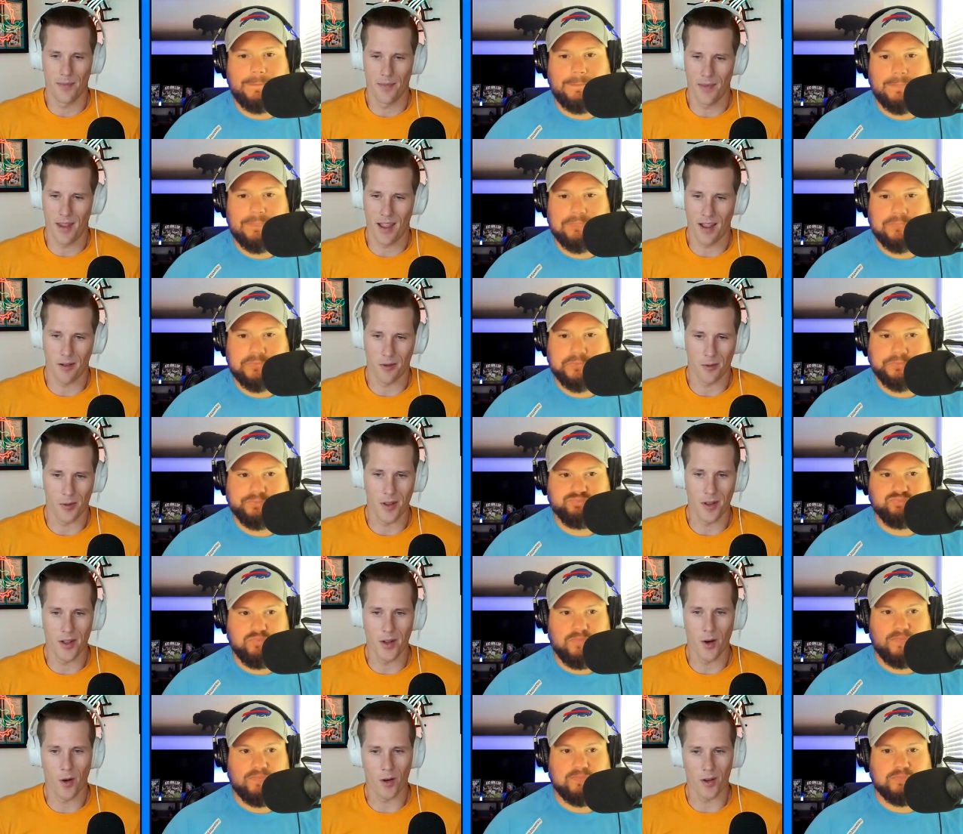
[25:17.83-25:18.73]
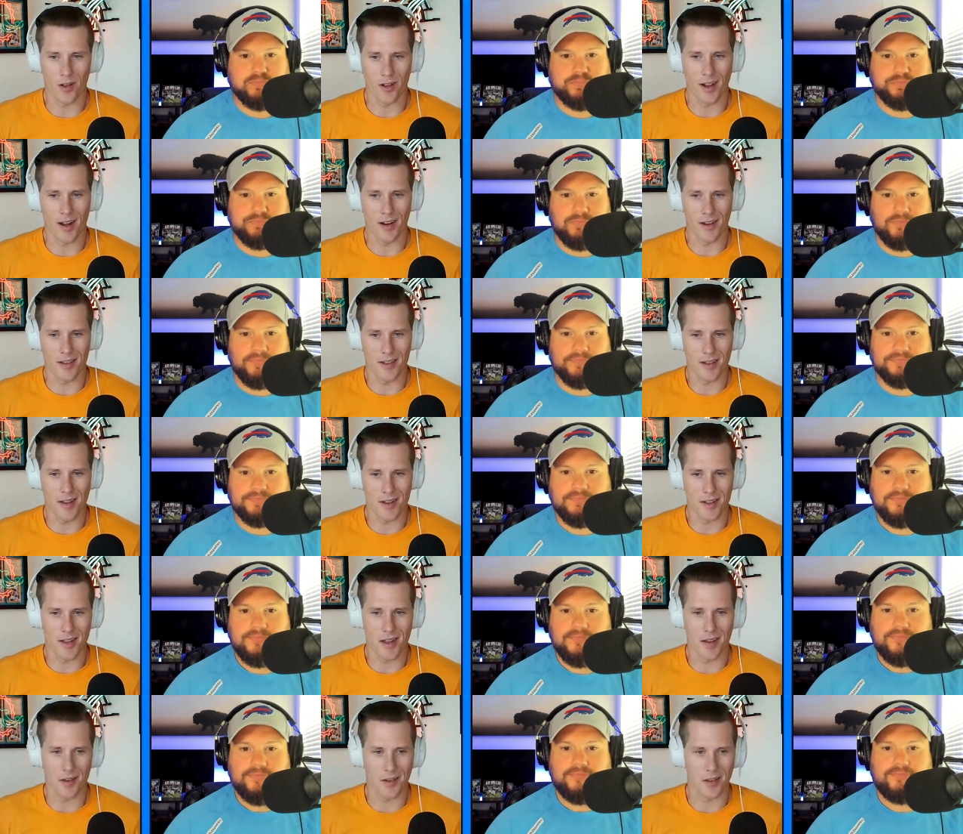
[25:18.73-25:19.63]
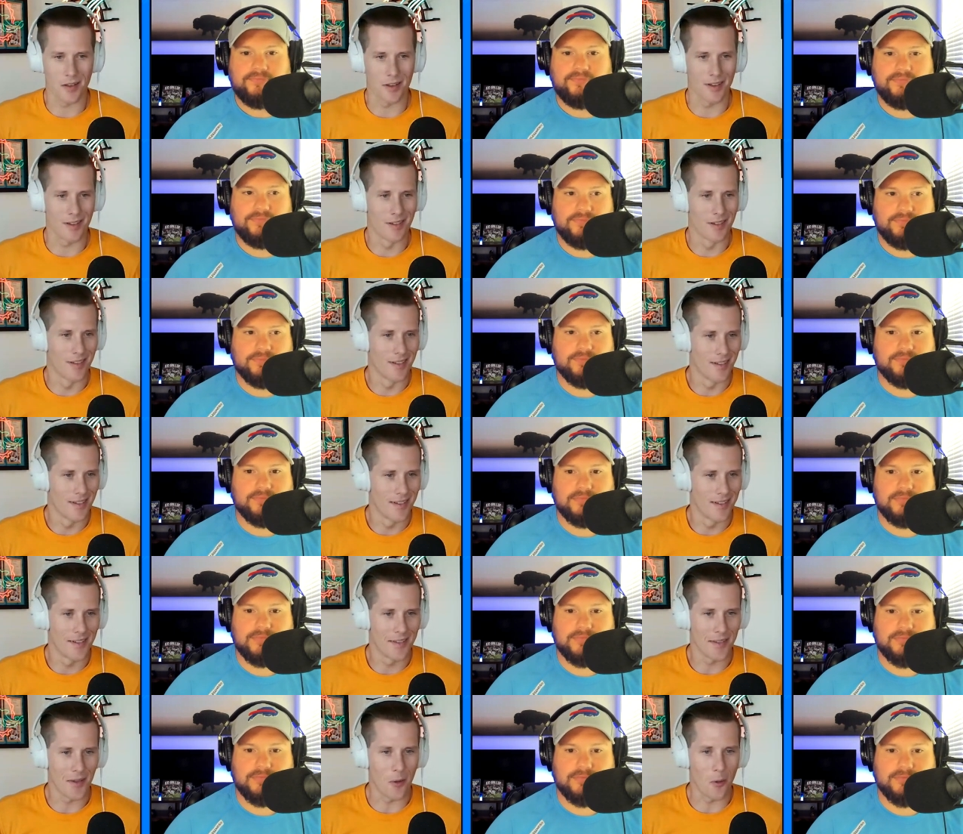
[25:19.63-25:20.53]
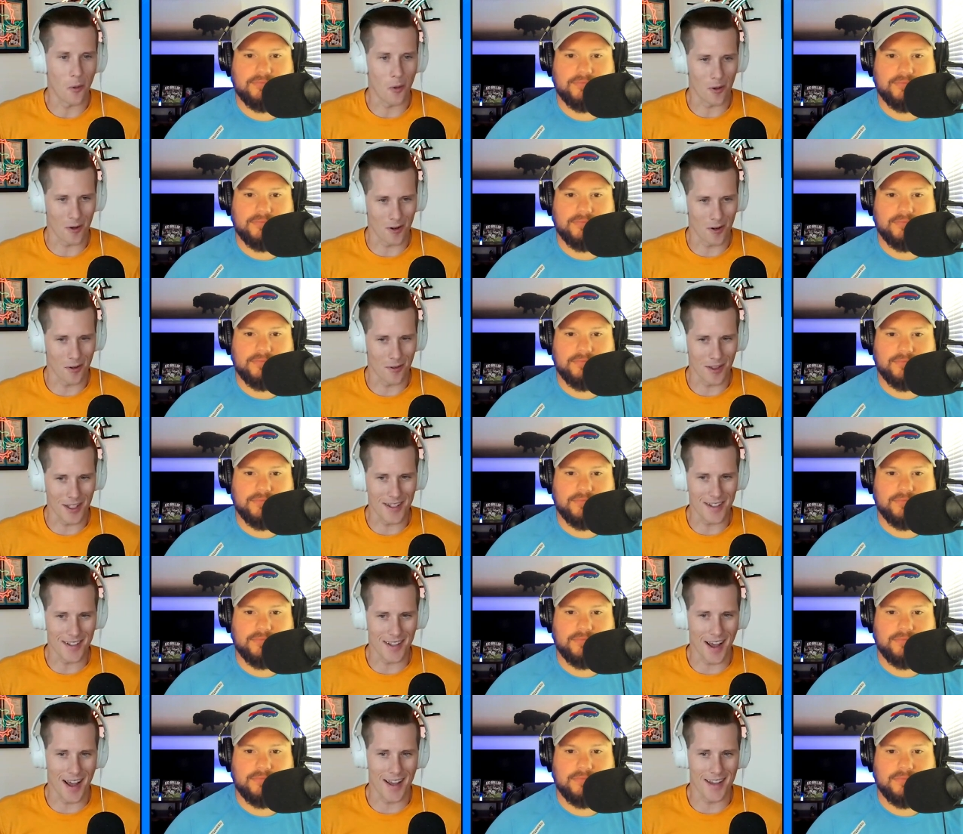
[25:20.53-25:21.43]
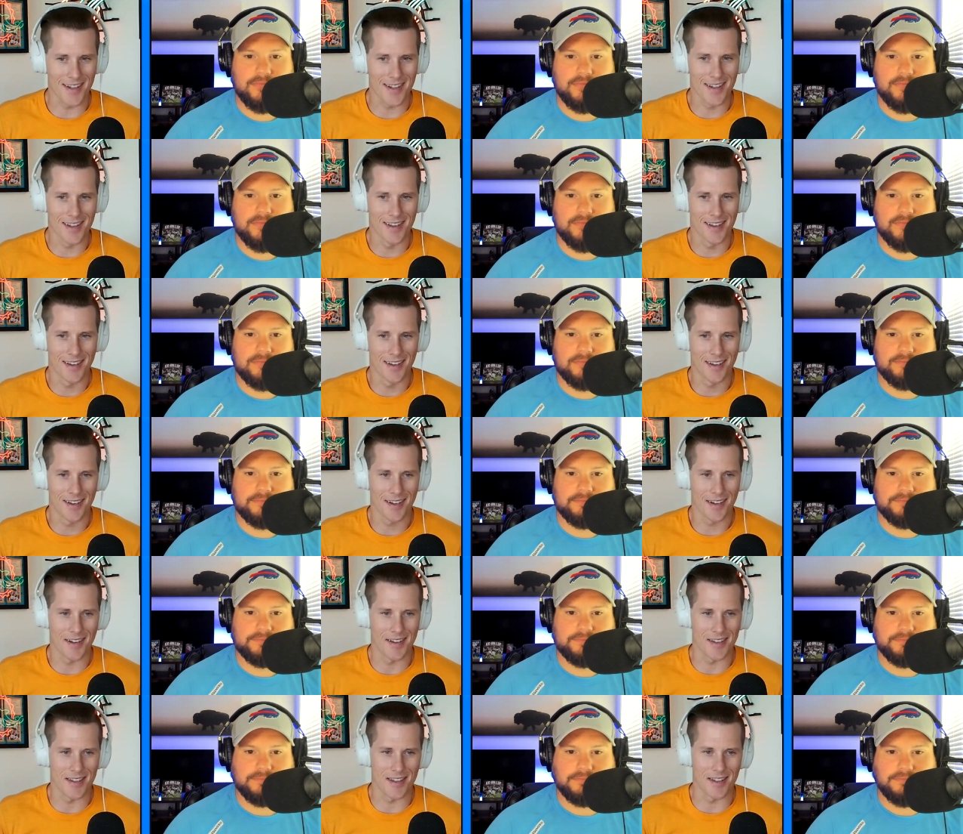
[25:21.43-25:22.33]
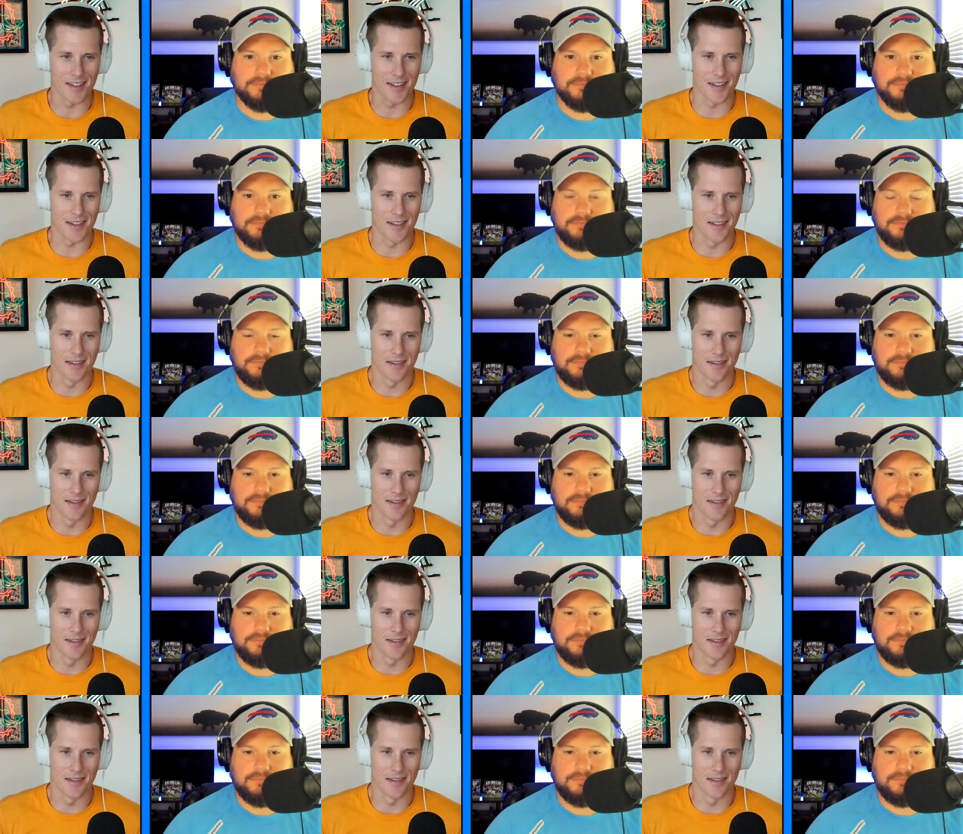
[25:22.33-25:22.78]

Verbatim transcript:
Speaker 1: Yeah, really hard to kind of suss out the the order of these guys because the